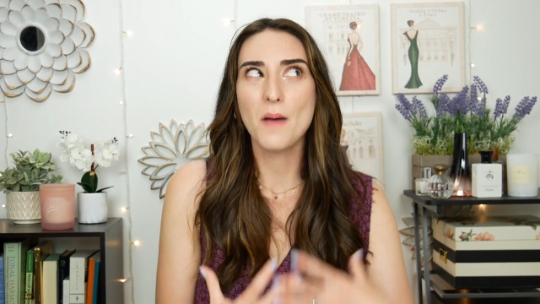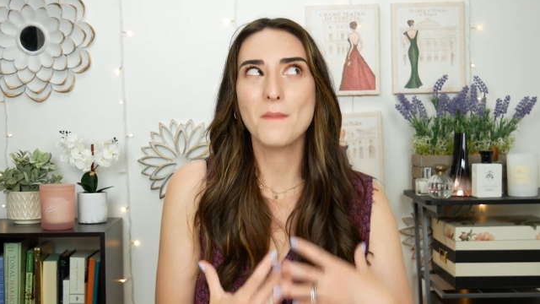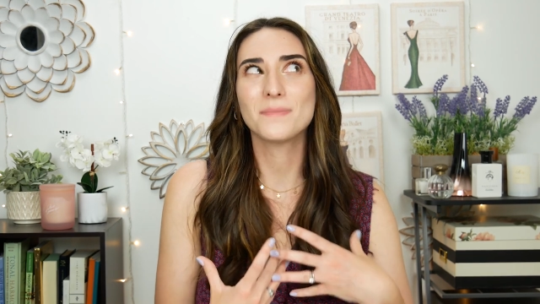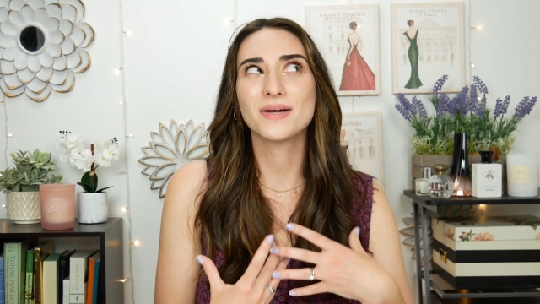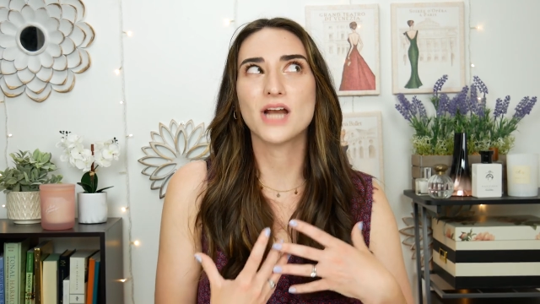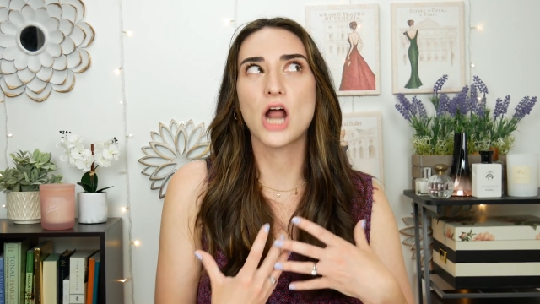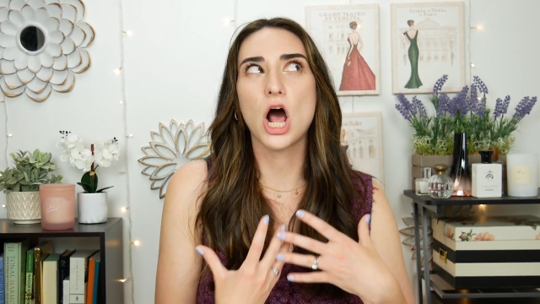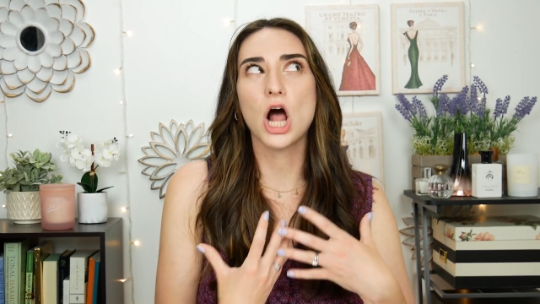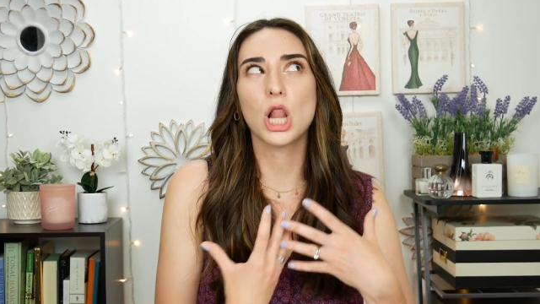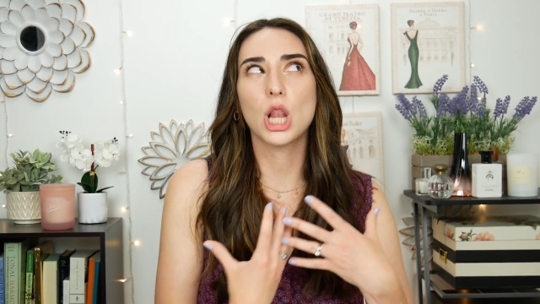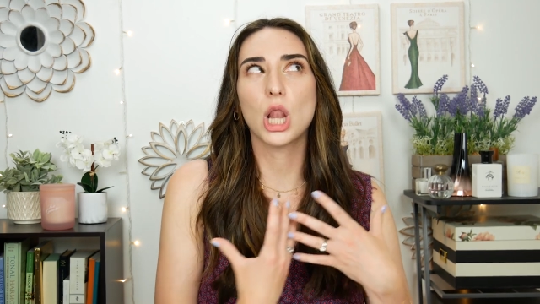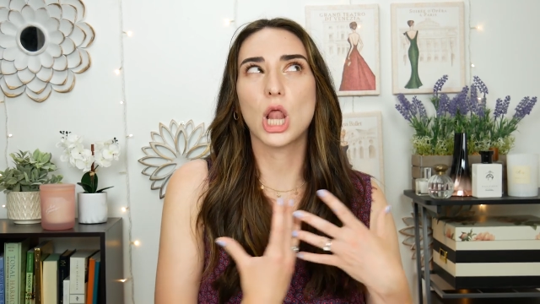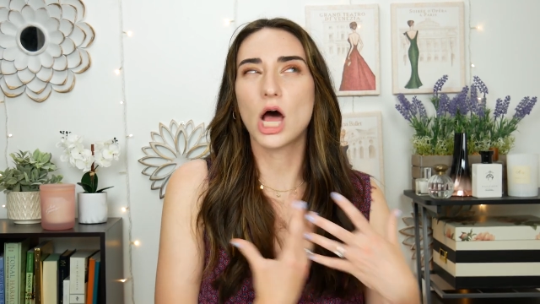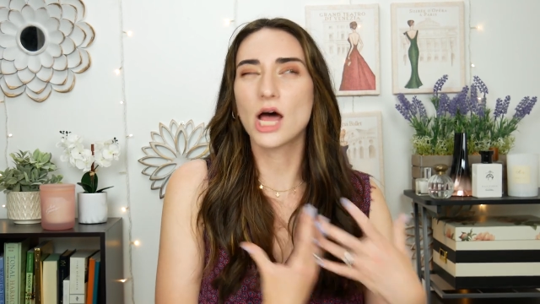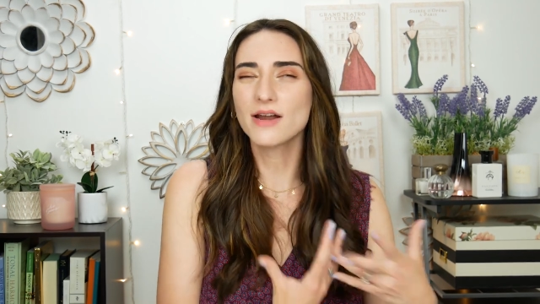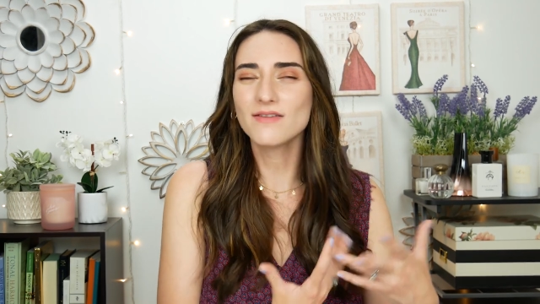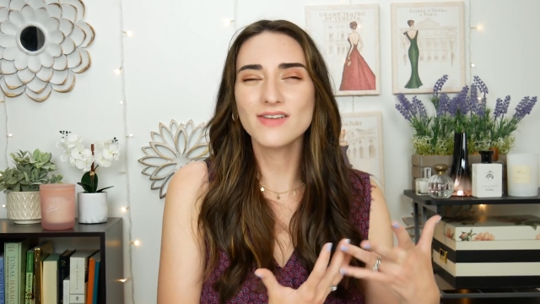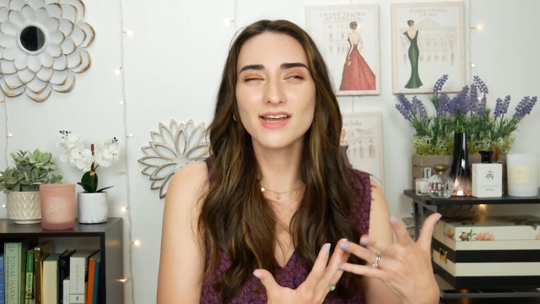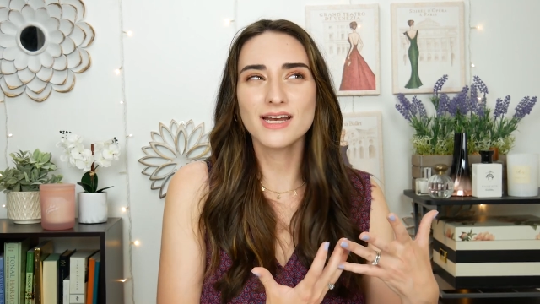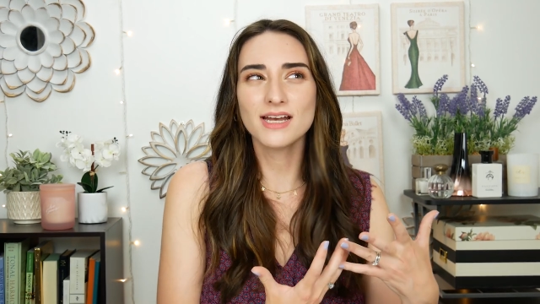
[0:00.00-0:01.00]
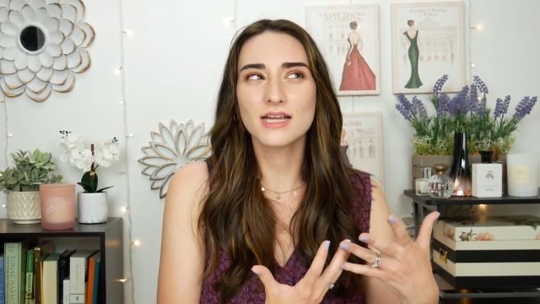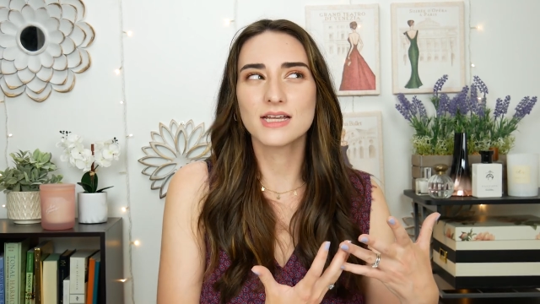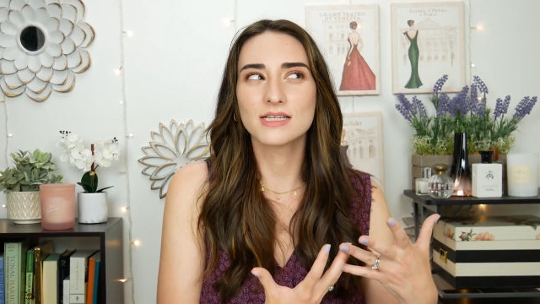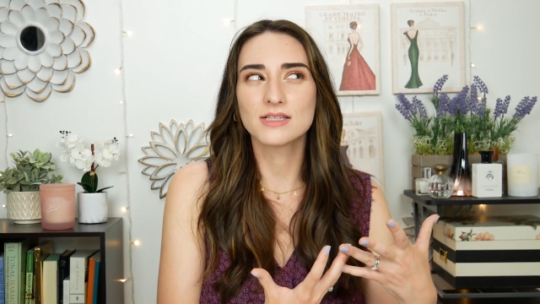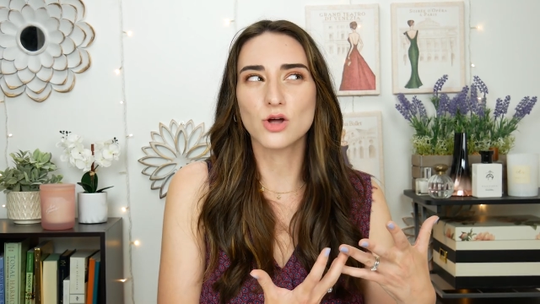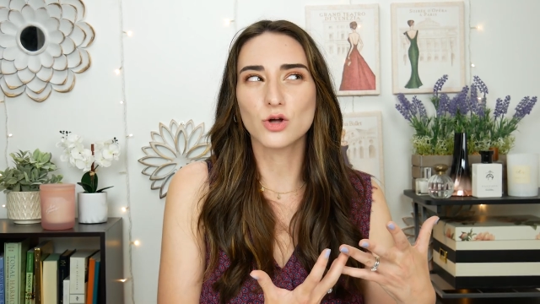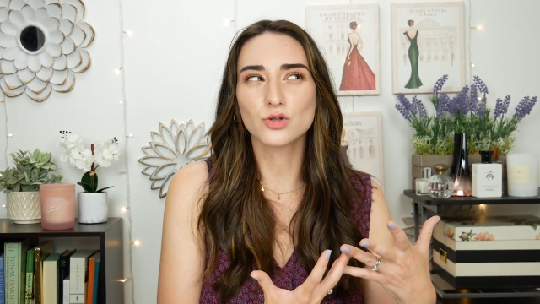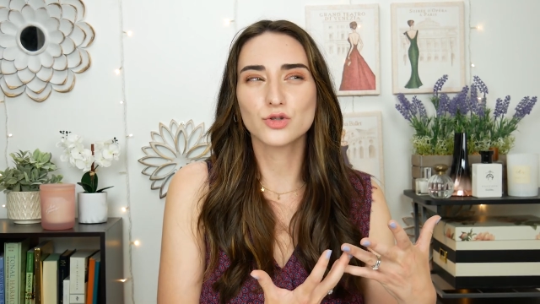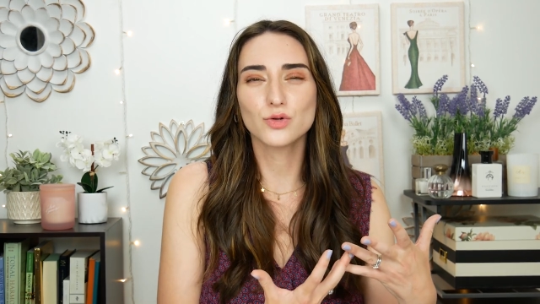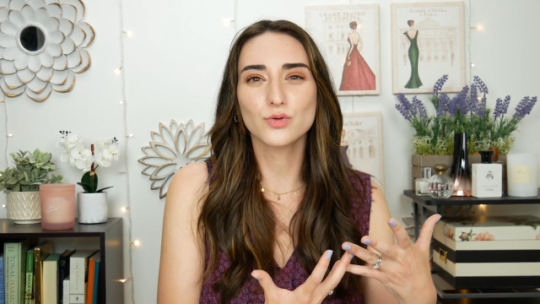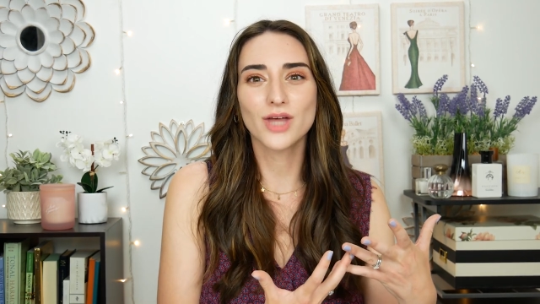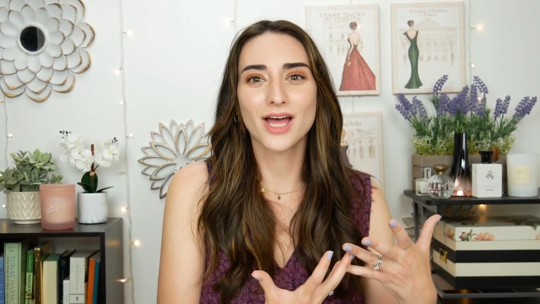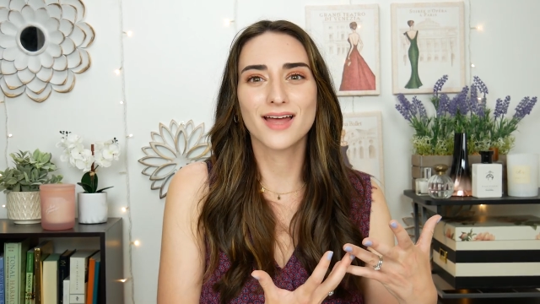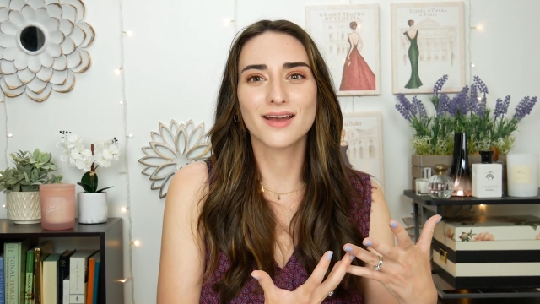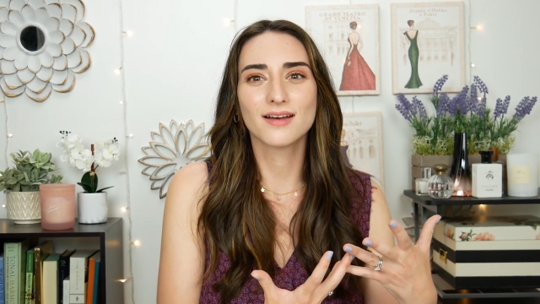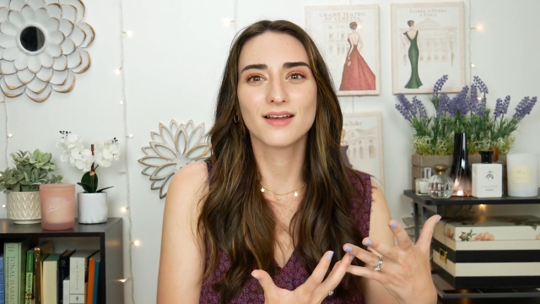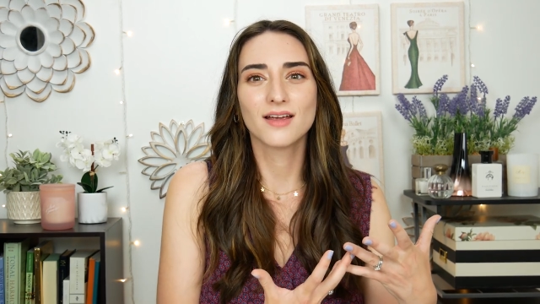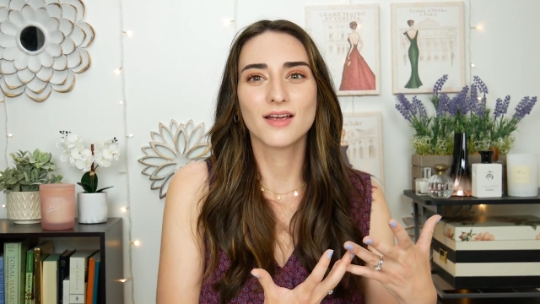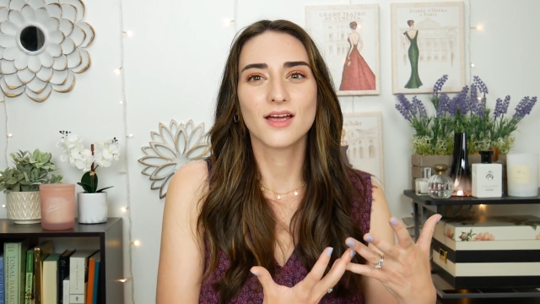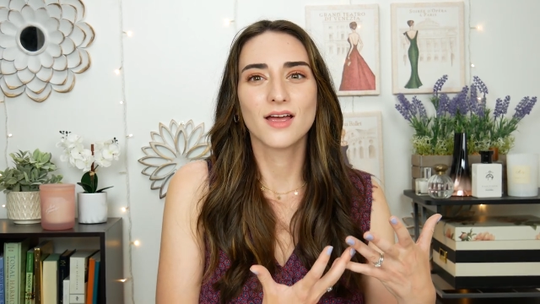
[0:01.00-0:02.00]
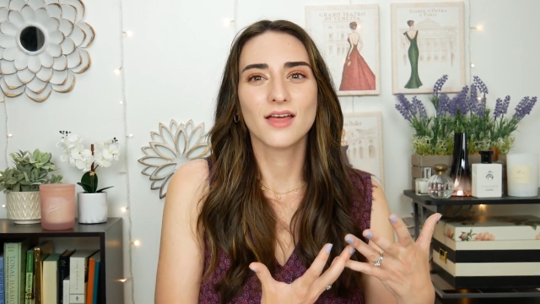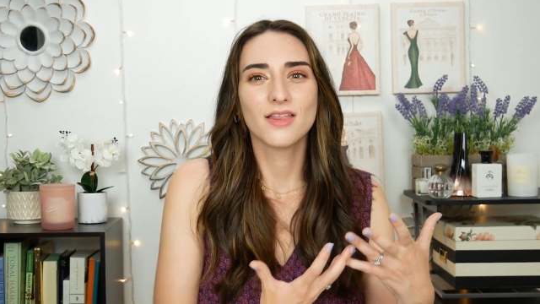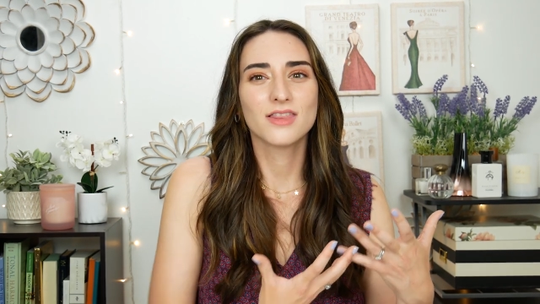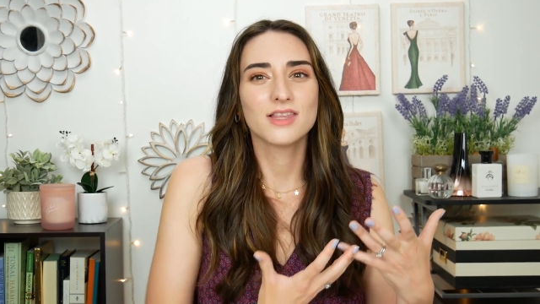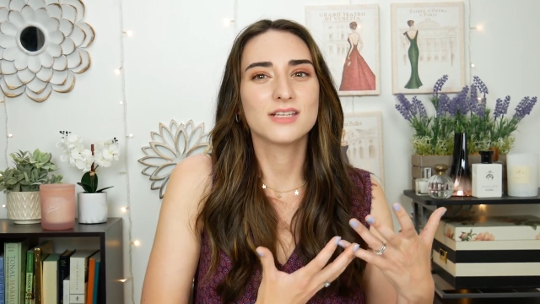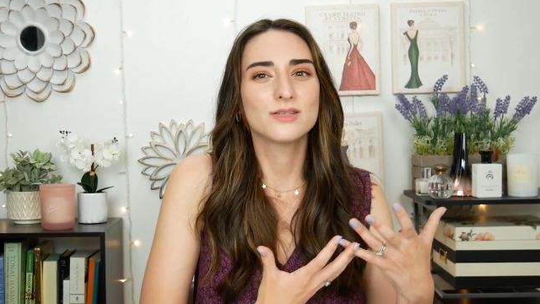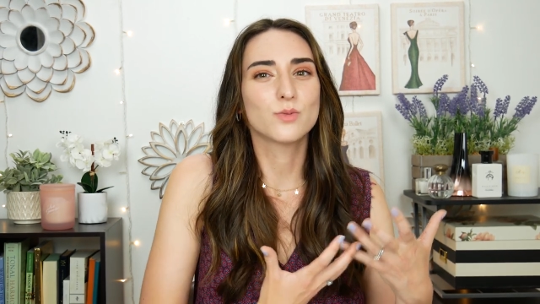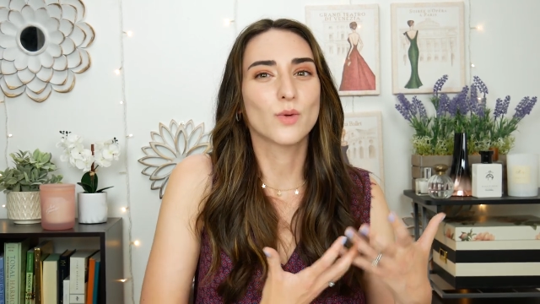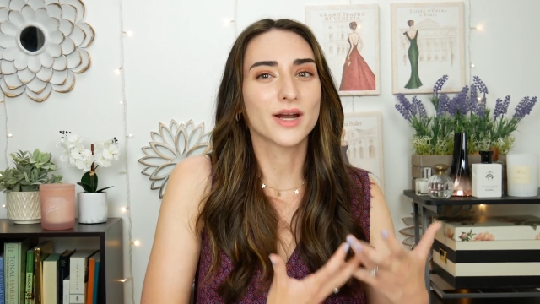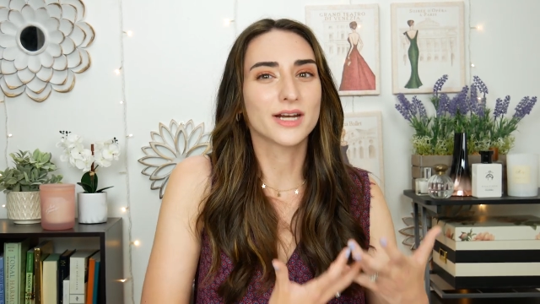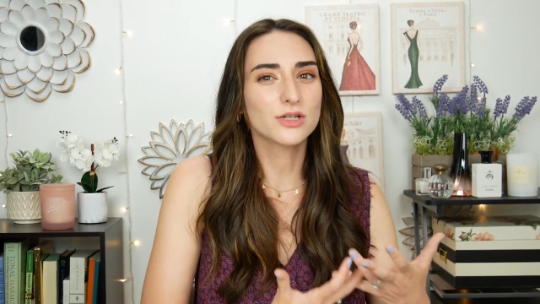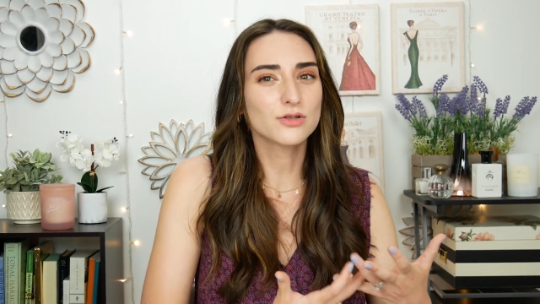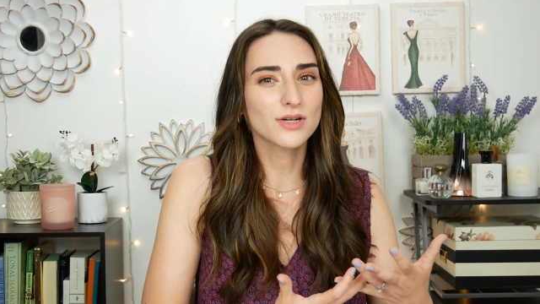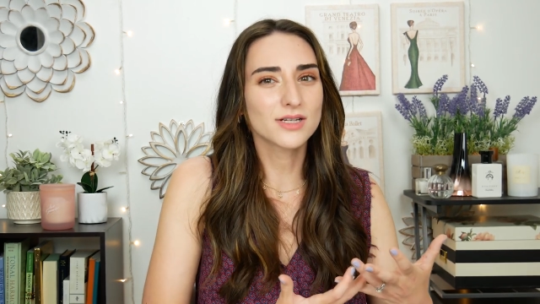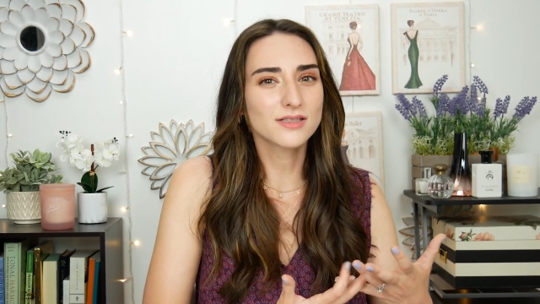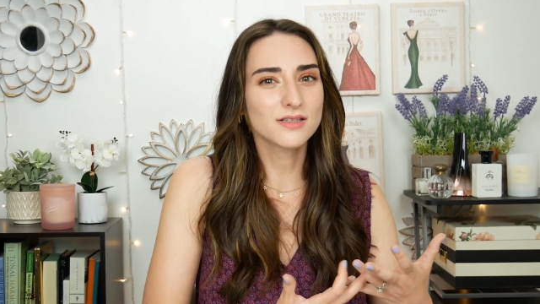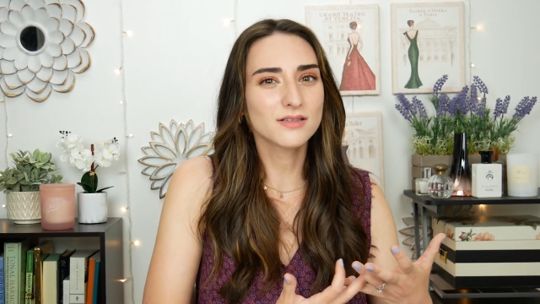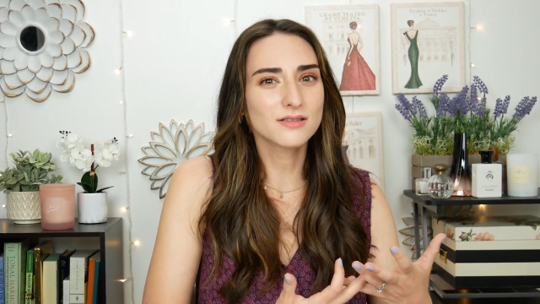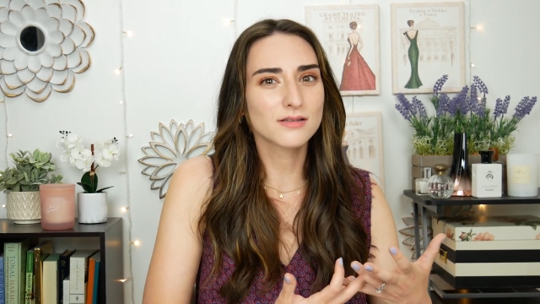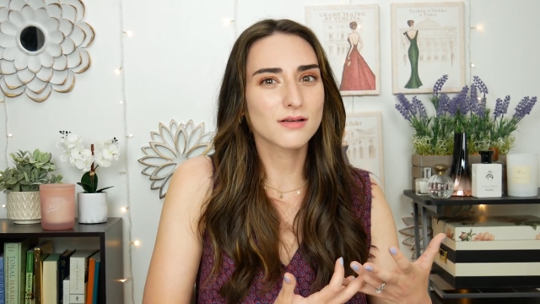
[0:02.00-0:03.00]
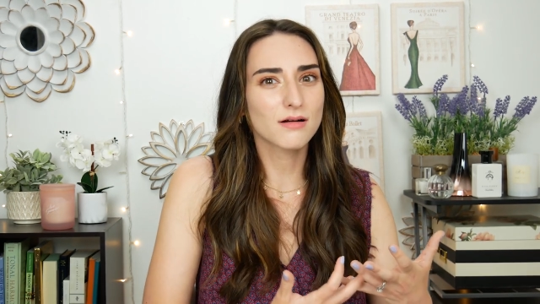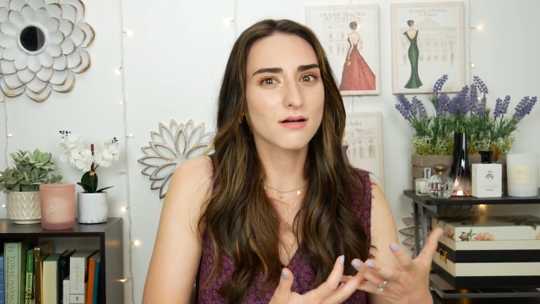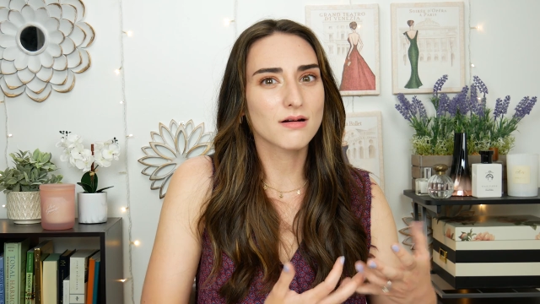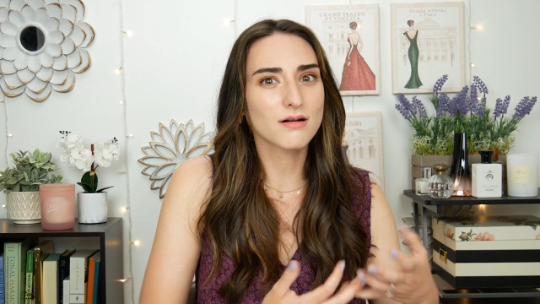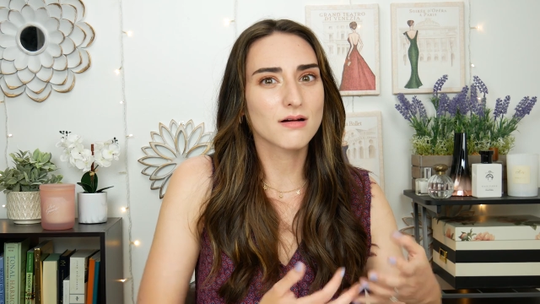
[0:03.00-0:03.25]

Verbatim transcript: but a lot of it is also that these wedding dresses